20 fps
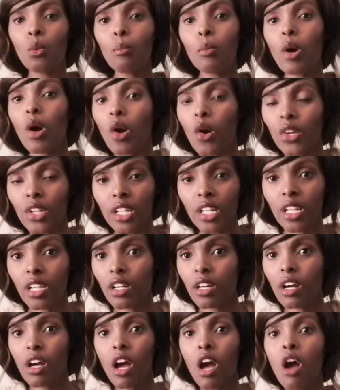
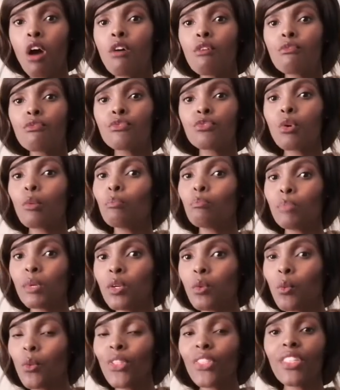partner from
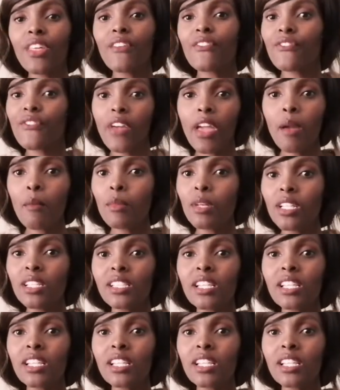being with their family.